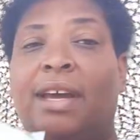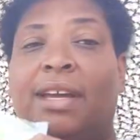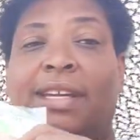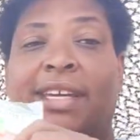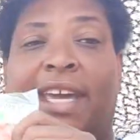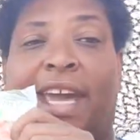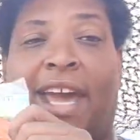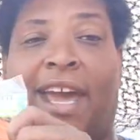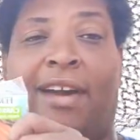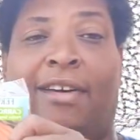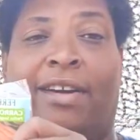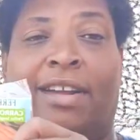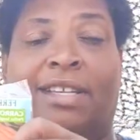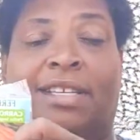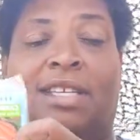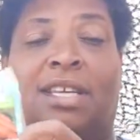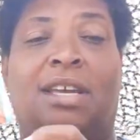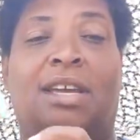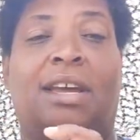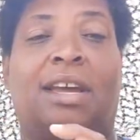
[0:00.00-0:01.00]

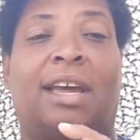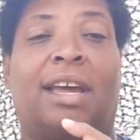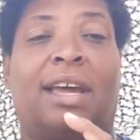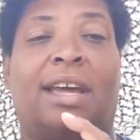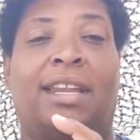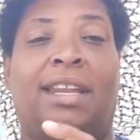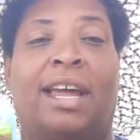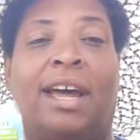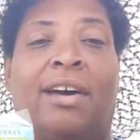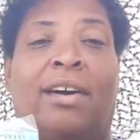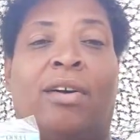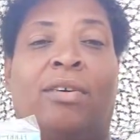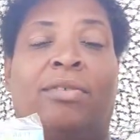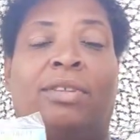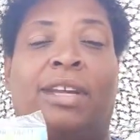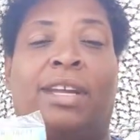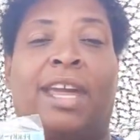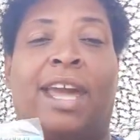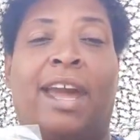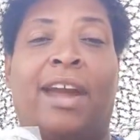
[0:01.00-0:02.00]
Carrots. Now,
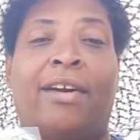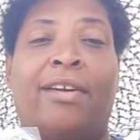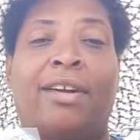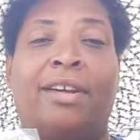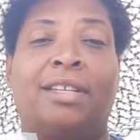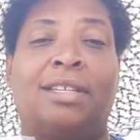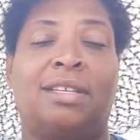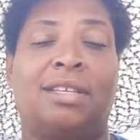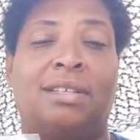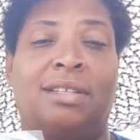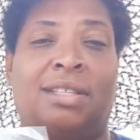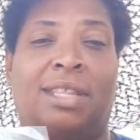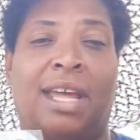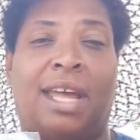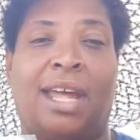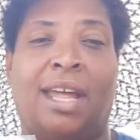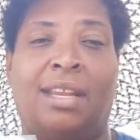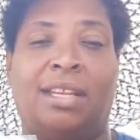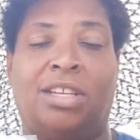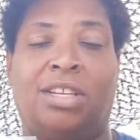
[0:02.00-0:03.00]
the carrots
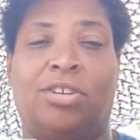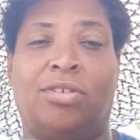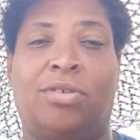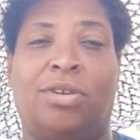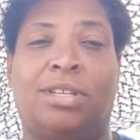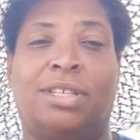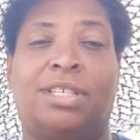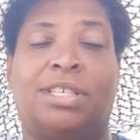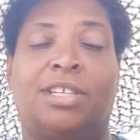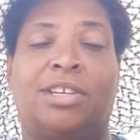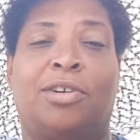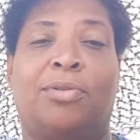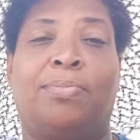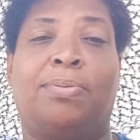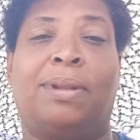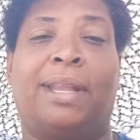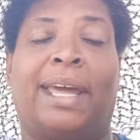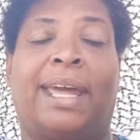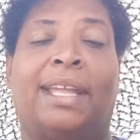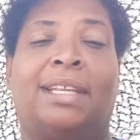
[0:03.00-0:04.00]
that you can still
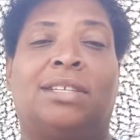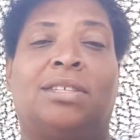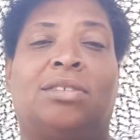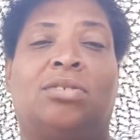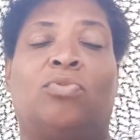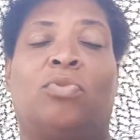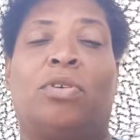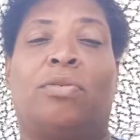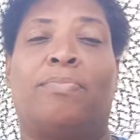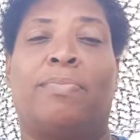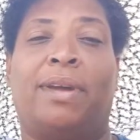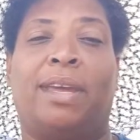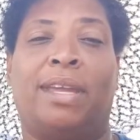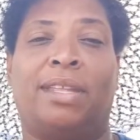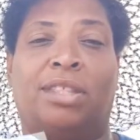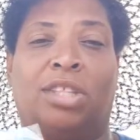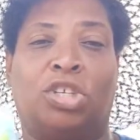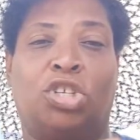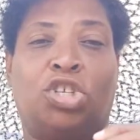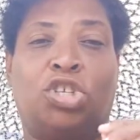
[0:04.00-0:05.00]
plant would be
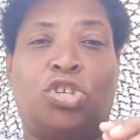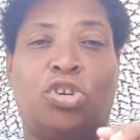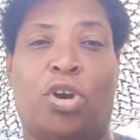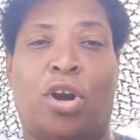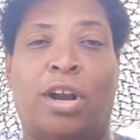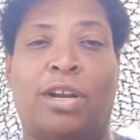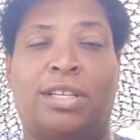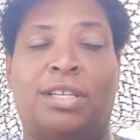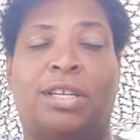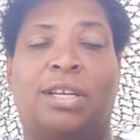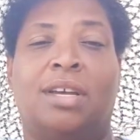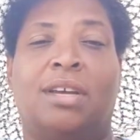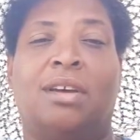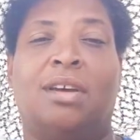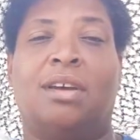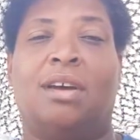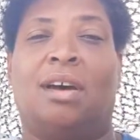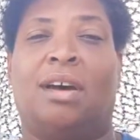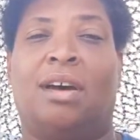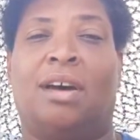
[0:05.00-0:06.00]
the short,
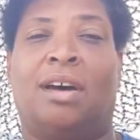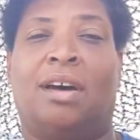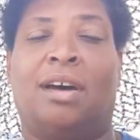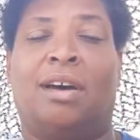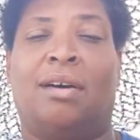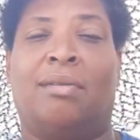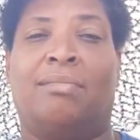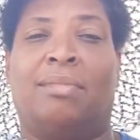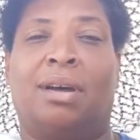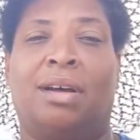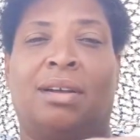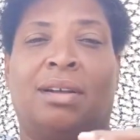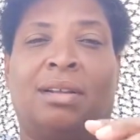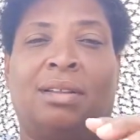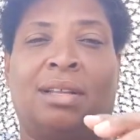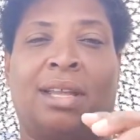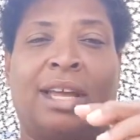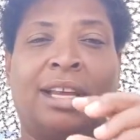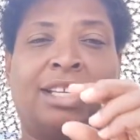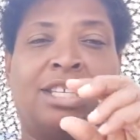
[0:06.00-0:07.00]

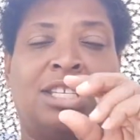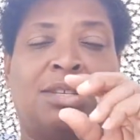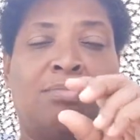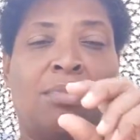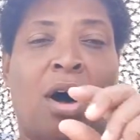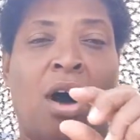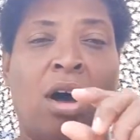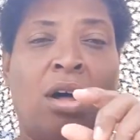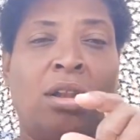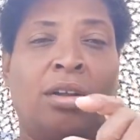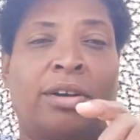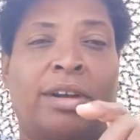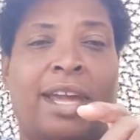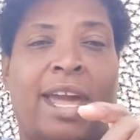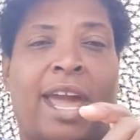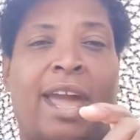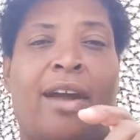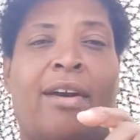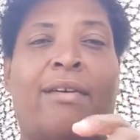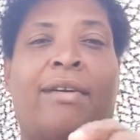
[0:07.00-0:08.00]
like smaller
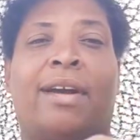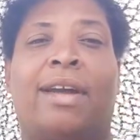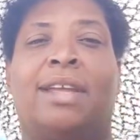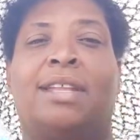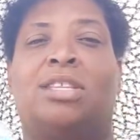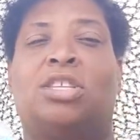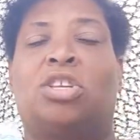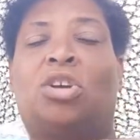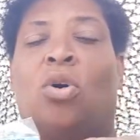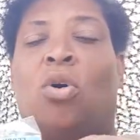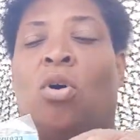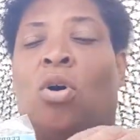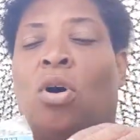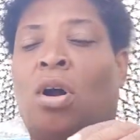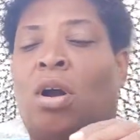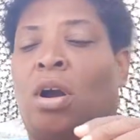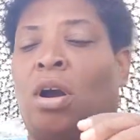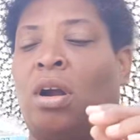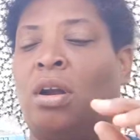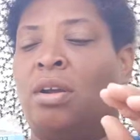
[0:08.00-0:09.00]
carrots
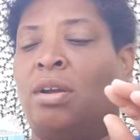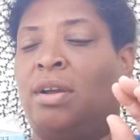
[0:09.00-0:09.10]
or